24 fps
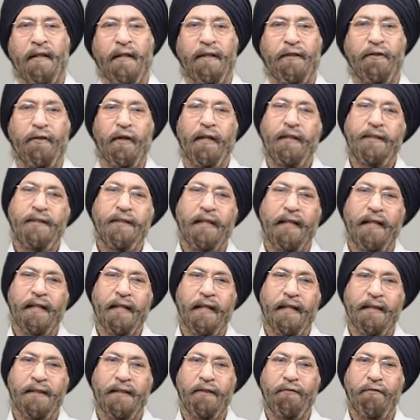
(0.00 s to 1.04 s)
Drugs are
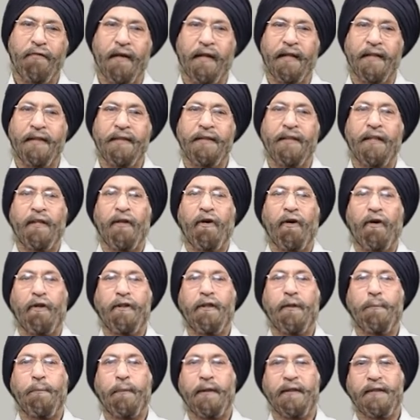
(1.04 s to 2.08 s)
classified on
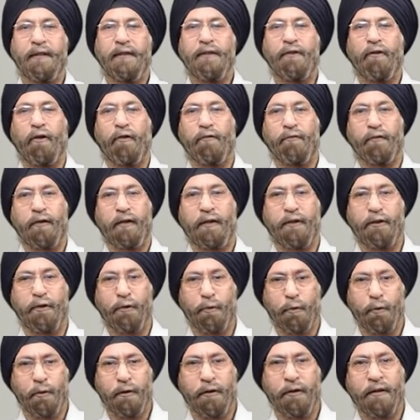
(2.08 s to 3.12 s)
the basis of their
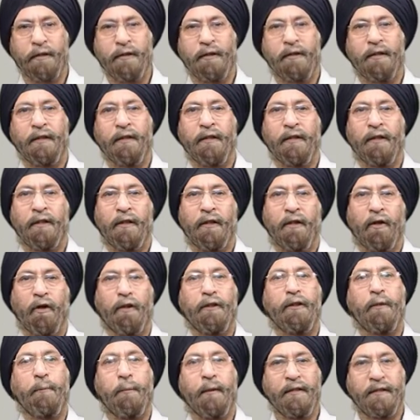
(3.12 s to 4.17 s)
use, on
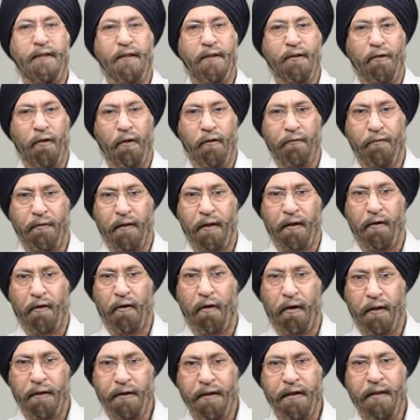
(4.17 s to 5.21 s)
the basis of their
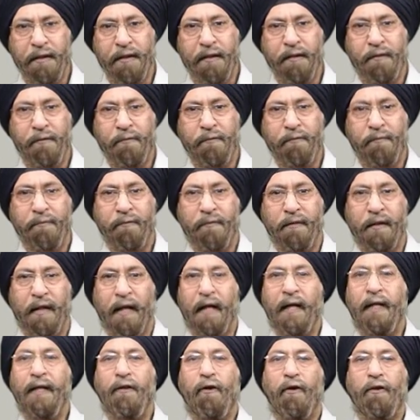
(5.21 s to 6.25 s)
origin,
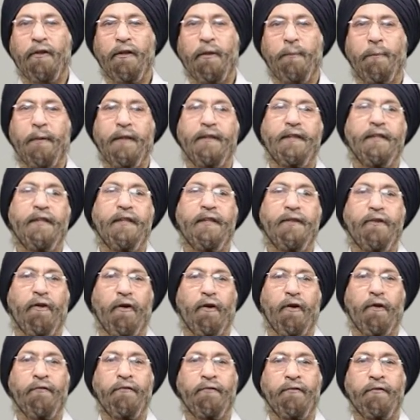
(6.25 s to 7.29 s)
and on the basis
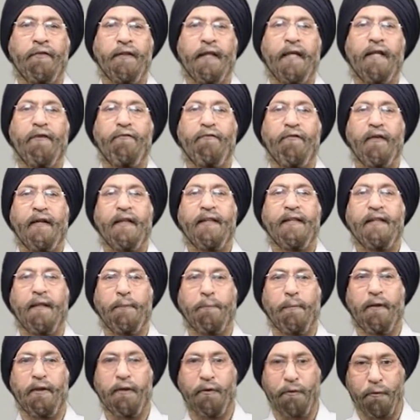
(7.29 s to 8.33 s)
of the effect they
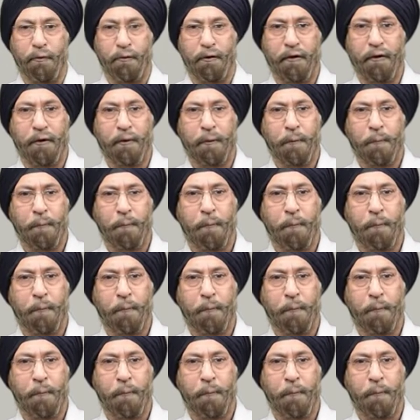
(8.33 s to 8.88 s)
produce.